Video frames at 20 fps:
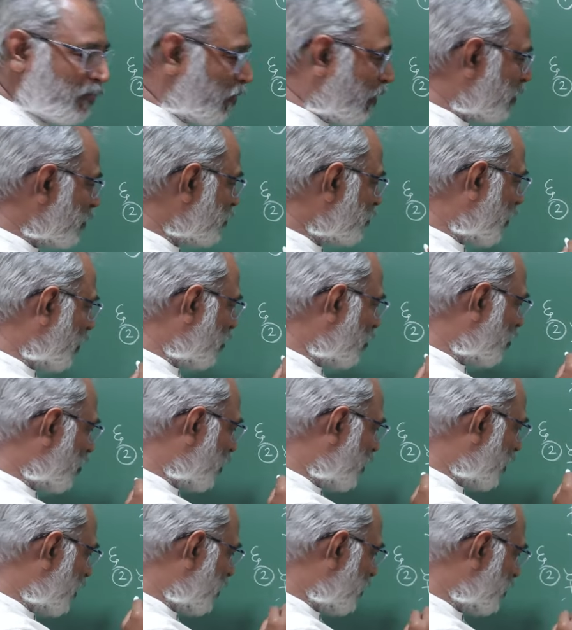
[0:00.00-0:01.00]
it was, one
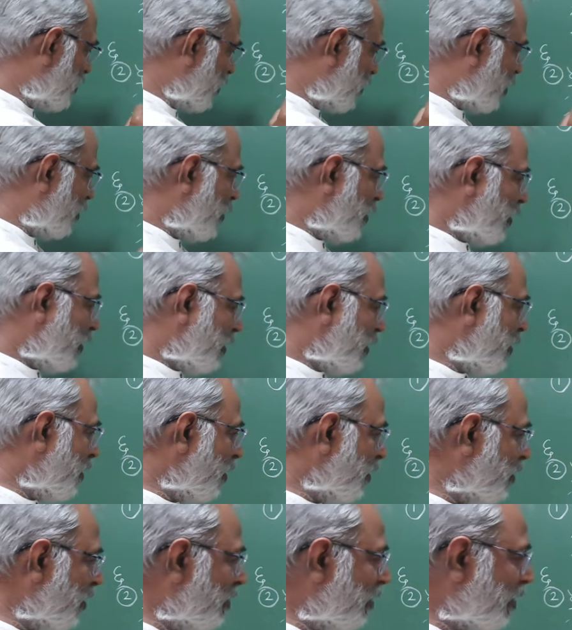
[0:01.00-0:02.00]
more condition.
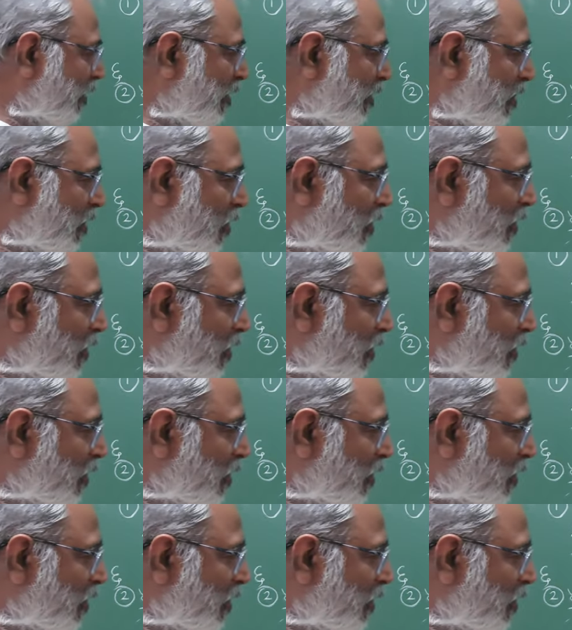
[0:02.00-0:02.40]
Here the tenth